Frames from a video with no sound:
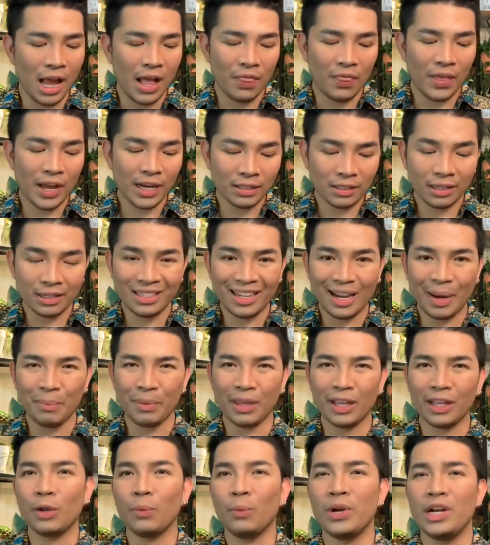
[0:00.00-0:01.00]
That's the time
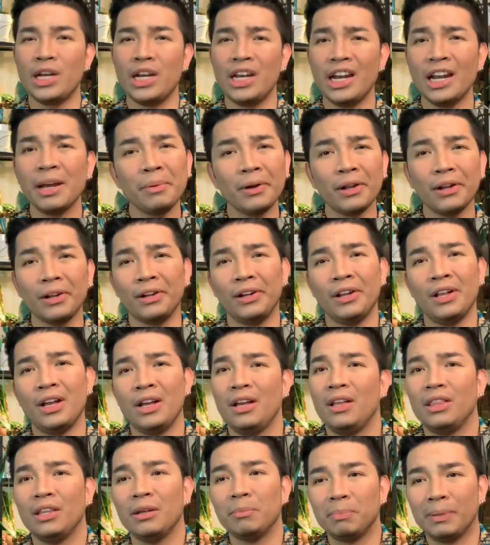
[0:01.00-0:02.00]
that they would nibble
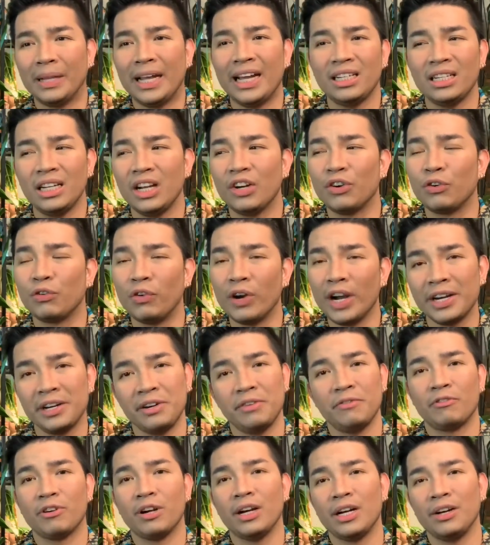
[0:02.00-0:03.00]
the plant right in
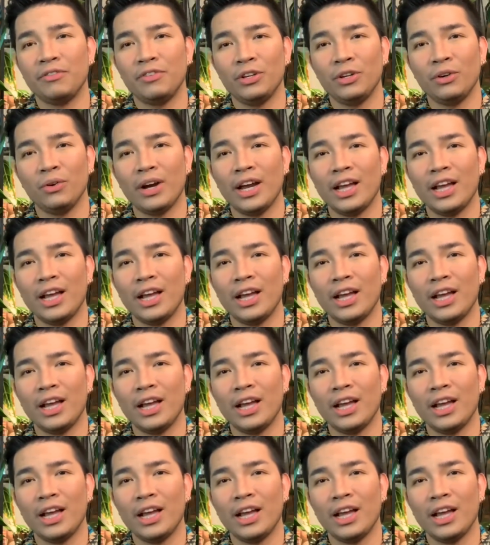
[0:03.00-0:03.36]
front of you.